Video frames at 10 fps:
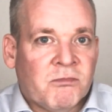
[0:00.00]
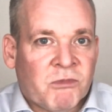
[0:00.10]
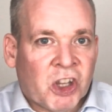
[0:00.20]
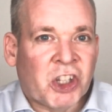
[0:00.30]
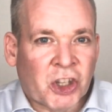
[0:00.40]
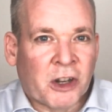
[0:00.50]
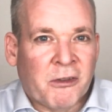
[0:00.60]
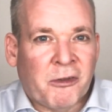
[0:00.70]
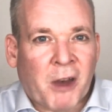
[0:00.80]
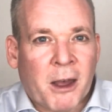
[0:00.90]
this sort
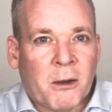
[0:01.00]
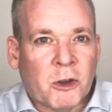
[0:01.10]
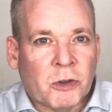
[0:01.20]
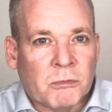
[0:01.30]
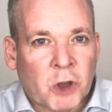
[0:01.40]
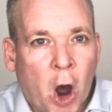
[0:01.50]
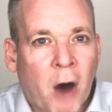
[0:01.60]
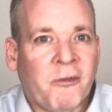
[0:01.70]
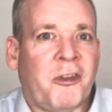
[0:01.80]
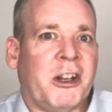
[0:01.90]
of
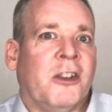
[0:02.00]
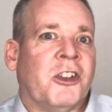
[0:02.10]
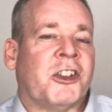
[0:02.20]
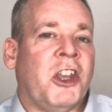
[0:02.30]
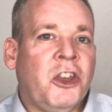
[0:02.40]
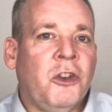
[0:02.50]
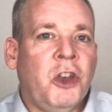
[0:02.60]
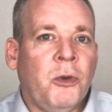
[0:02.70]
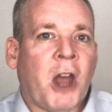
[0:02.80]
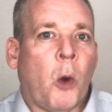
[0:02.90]
confidence that
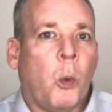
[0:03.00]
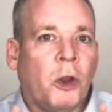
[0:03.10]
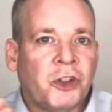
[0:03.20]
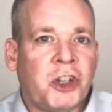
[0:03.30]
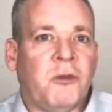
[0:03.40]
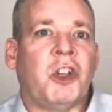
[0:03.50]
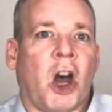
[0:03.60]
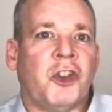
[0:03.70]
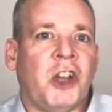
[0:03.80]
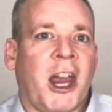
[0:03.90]
once you've
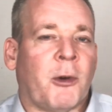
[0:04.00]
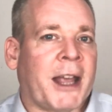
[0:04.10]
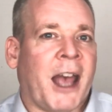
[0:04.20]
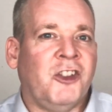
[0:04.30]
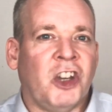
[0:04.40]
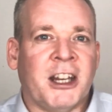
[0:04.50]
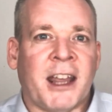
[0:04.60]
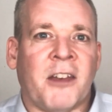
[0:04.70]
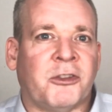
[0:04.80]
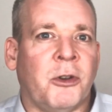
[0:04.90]
charged your hearing aids, you're going to
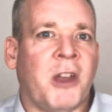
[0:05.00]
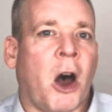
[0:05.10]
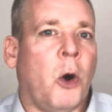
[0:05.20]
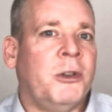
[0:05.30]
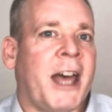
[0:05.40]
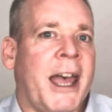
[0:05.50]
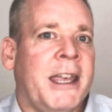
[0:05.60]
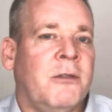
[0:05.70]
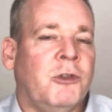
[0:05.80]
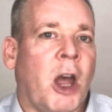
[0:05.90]
get through the whole
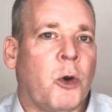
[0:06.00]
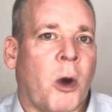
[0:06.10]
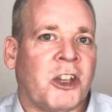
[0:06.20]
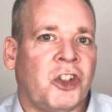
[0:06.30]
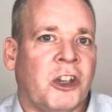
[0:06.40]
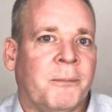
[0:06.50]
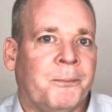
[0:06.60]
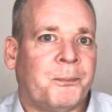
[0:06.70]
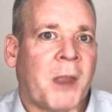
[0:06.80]
day, no question.